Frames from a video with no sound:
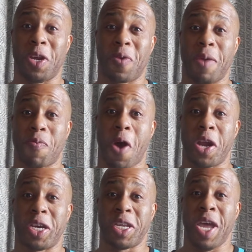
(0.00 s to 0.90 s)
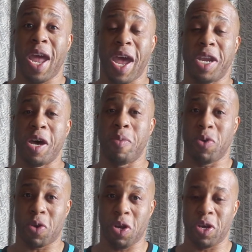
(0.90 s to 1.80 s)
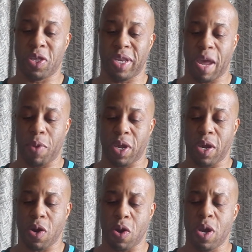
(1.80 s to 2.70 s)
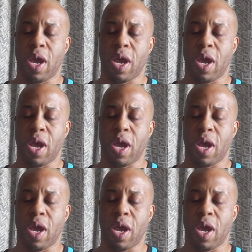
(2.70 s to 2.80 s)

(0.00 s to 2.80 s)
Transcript: great product, and you're going to look at the label here